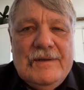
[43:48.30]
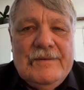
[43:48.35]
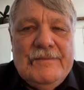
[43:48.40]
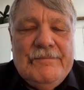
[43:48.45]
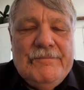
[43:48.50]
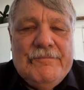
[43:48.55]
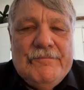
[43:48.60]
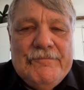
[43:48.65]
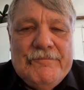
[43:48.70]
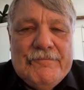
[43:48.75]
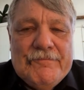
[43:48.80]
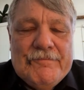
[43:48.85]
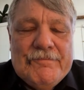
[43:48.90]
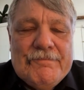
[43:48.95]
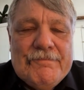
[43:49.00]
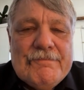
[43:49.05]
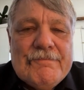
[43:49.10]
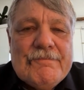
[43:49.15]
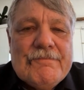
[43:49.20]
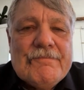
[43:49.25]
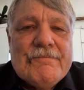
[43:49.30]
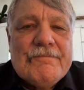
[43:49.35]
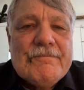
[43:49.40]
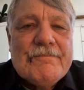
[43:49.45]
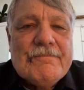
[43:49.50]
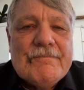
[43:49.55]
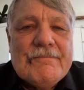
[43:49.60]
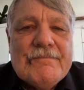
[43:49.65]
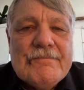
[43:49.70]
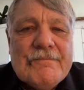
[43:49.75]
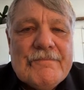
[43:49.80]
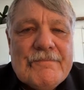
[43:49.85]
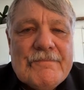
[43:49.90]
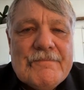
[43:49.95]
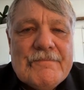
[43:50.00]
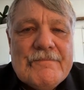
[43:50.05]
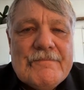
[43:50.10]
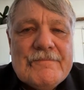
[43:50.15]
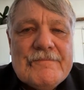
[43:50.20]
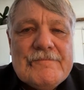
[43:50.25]
Yeah. It's kind
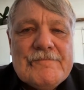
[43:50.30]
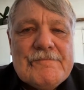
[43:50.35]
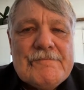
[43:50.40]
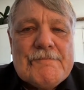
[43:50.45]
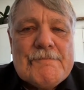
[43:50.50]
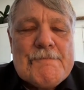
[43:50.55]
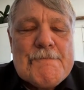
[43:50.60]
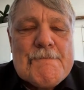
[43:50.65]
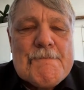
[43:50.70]
of